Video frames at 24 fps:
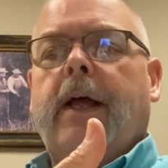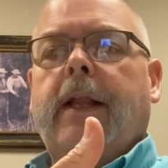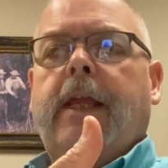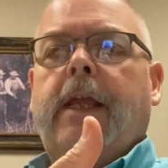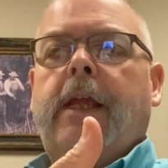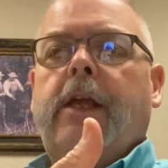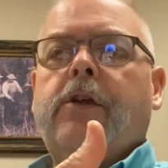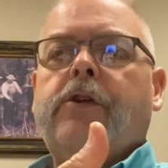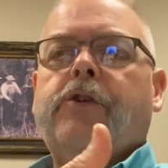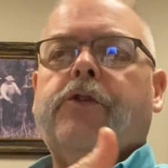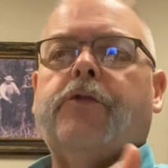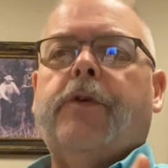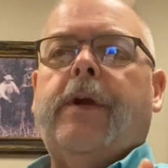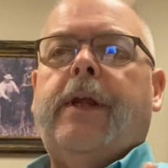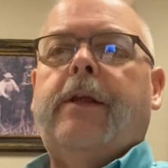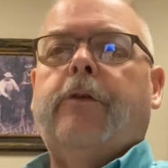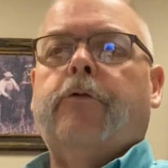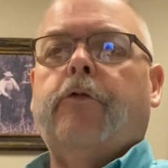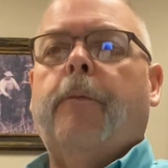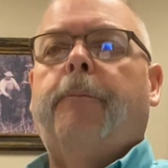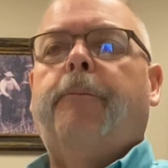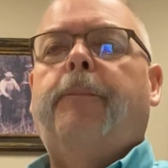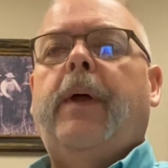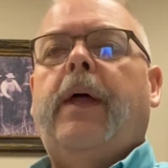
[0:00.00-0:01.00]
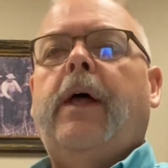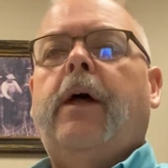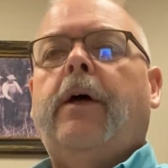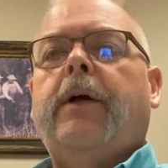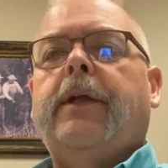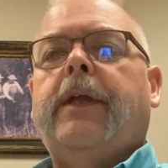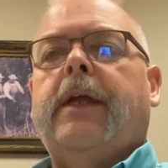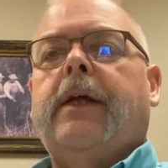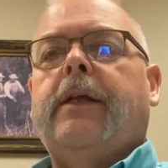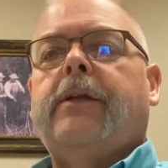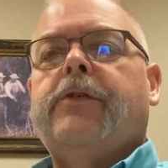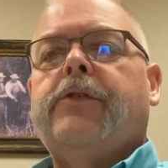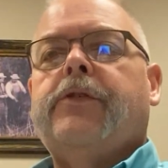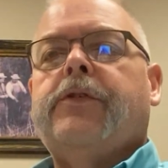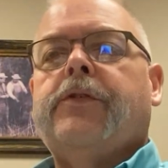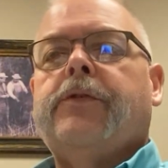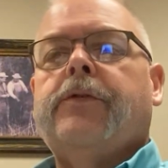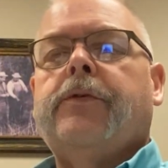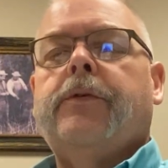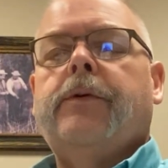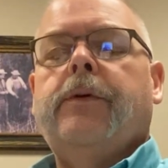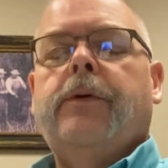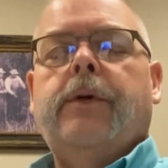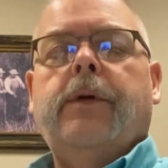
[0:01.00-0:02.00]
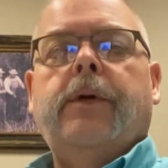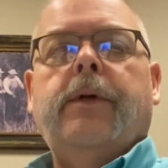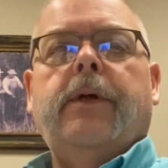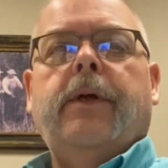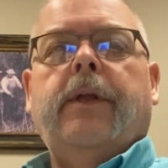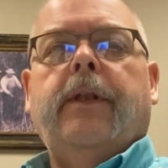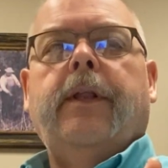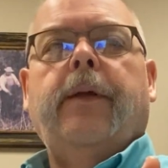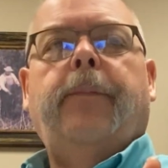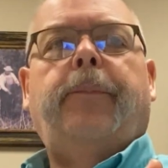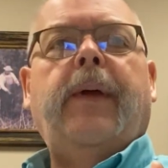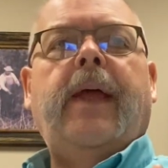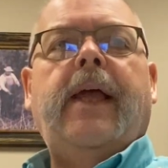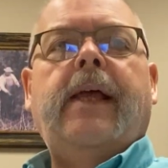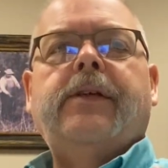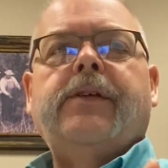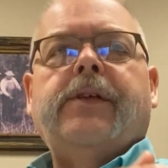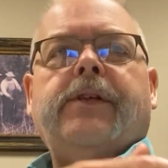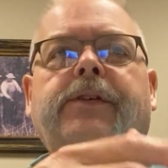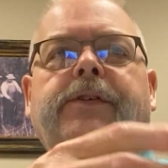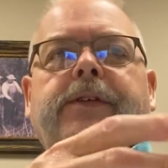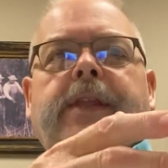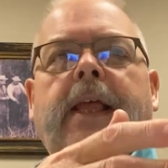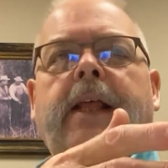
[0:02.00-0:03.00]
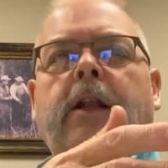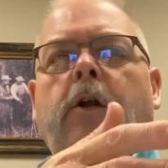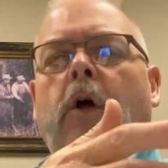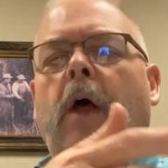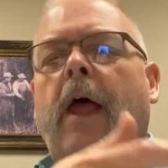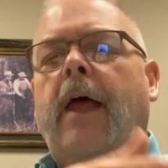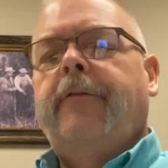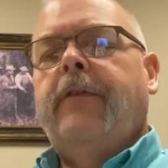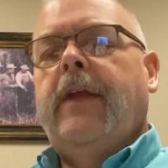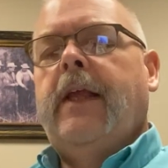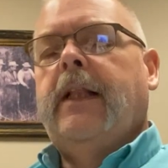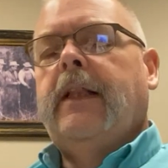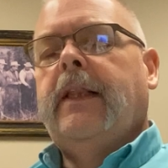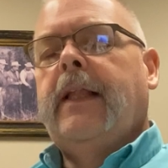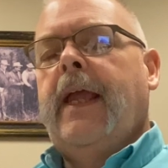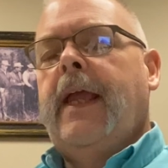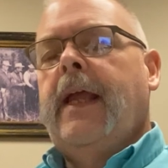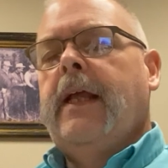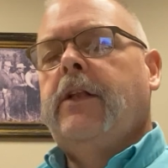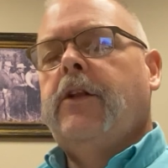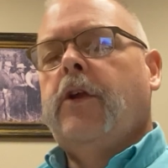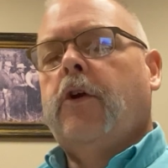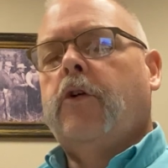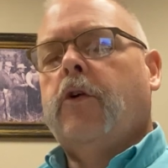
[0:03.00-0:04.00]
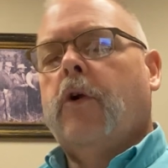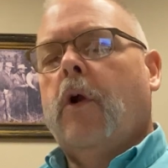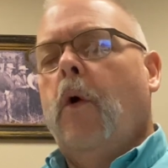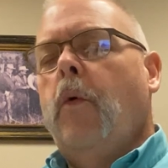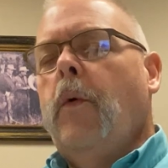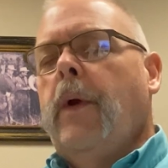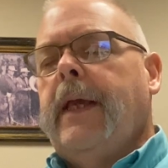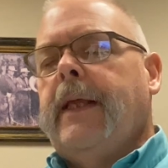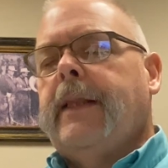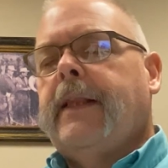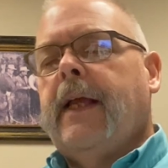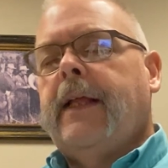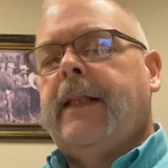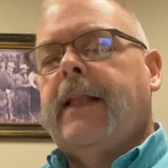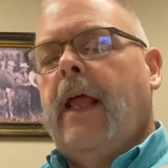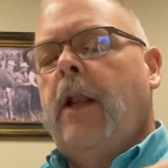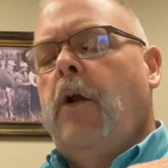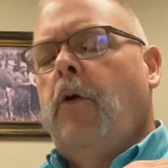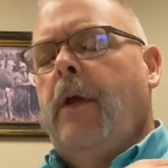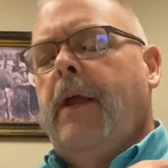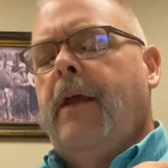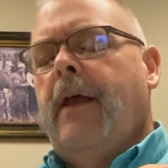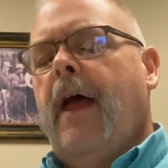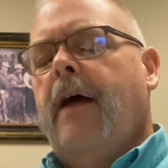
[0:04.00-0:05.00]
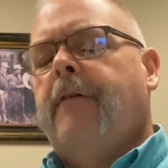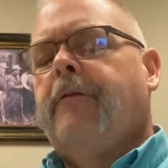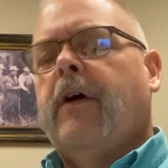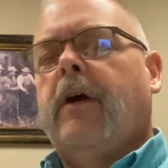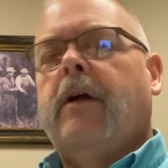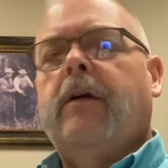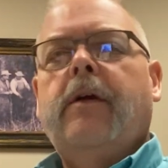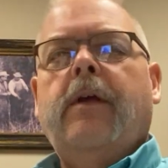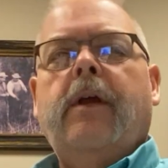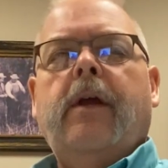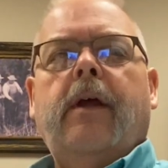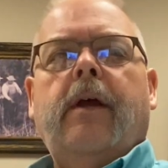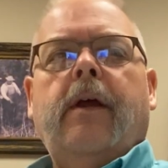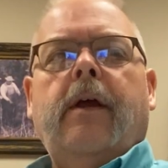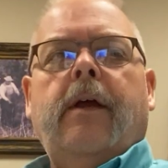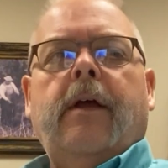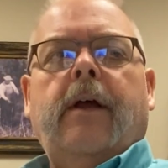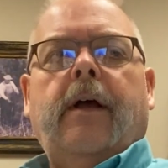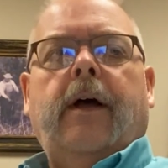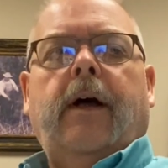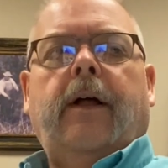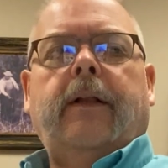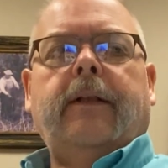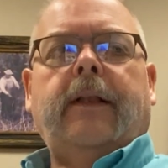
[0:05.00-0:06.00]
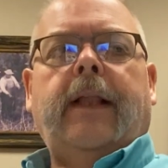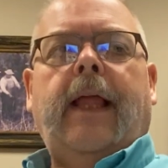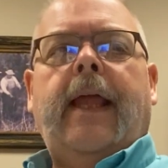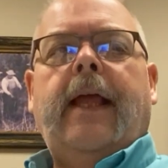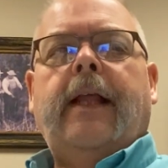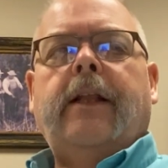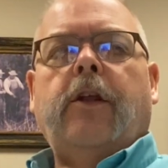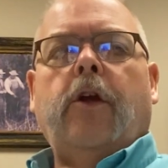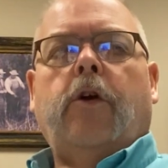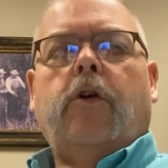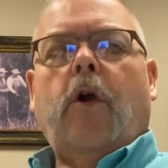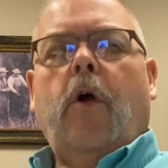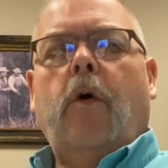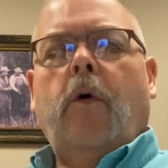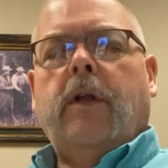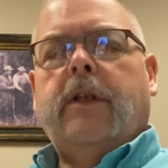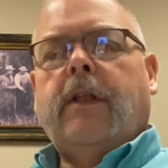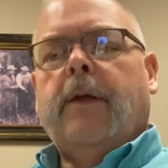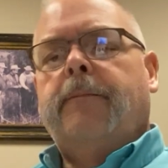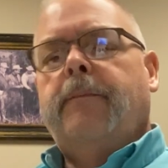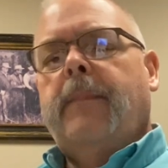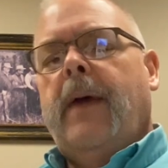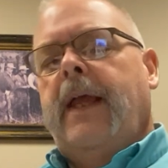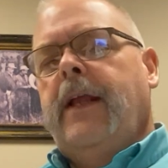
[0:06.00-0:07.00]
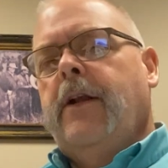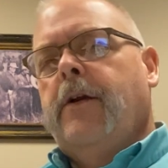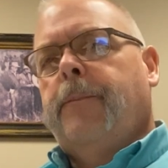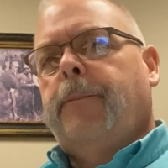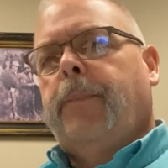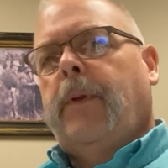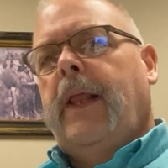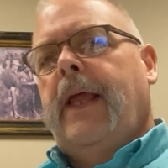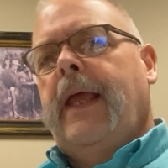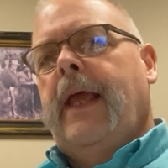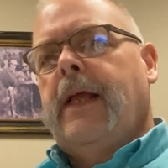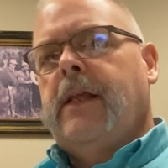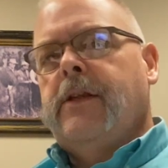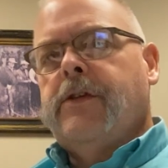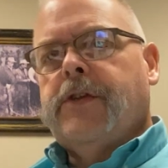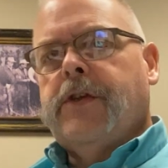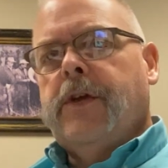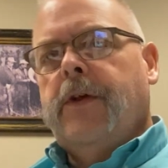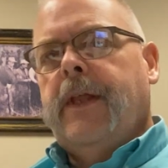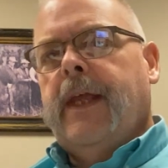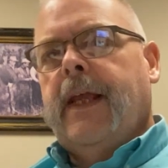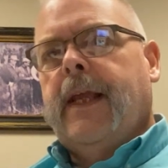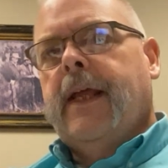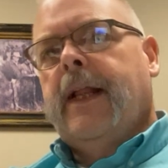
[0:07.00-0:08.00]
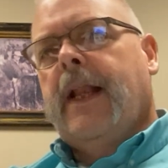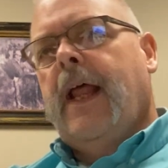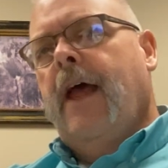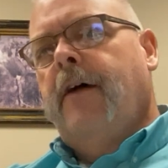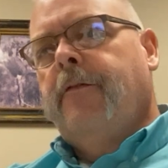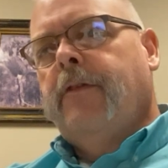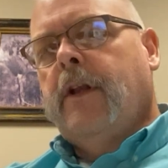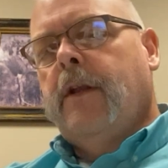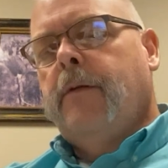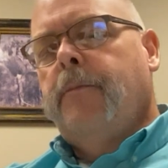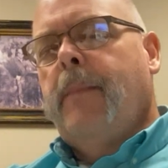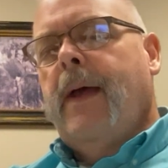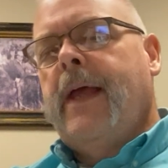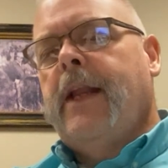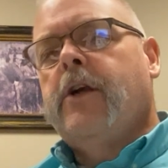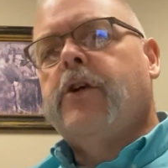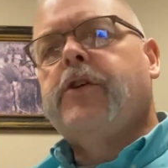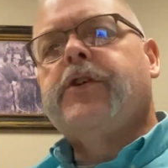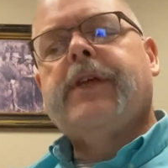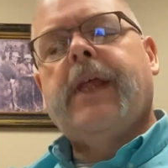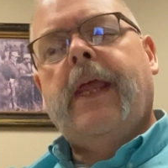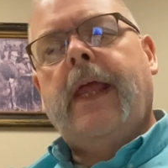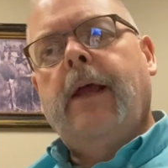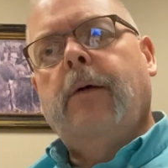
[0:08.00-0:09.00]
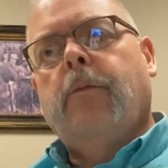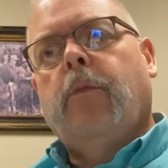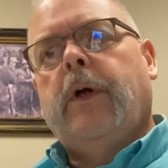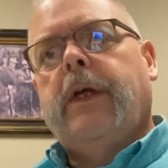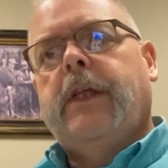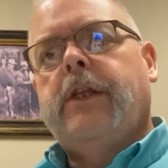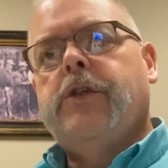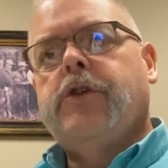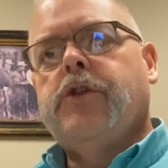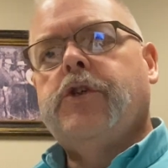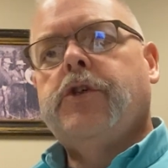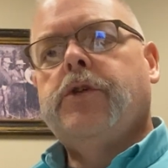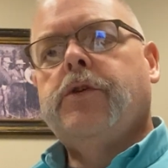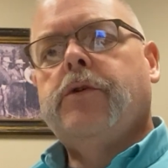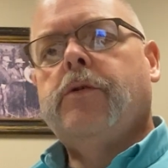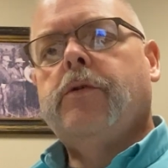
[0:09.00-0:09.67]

history rebellions? The peasants, they don't have any land to grow anything. They don't even have a land to grow a tomato plant so they can have a tomato sandwich.